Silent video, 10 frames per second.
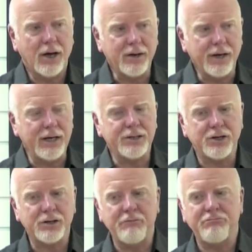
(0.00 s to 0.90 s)
And
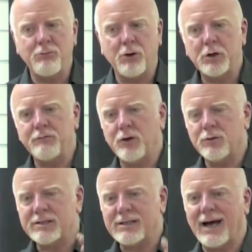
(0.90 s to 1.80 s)
each and every one of
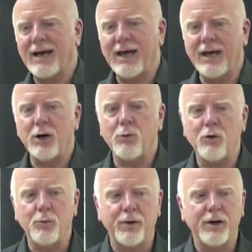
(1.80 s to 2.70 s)
you sat here
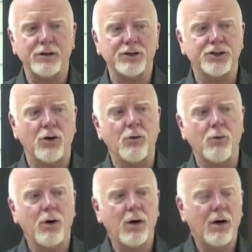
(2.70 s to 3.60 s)
will be a
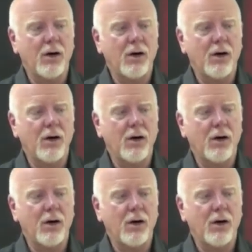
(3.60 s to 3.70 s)
show